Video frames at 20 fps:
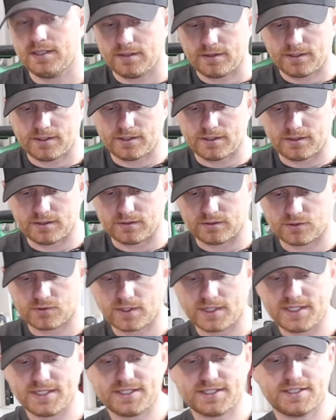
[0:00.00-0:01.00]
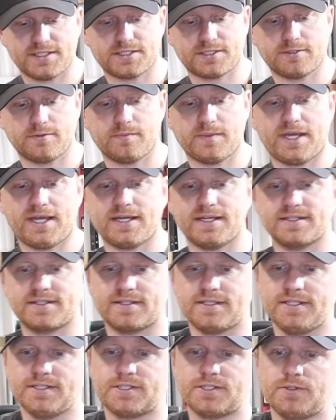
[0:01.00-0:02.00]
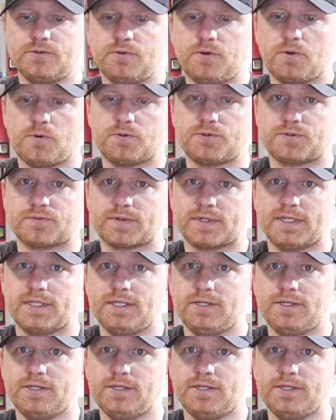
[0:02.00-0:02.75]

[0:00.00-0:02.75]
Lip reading: The Kreg system has these 2 holes right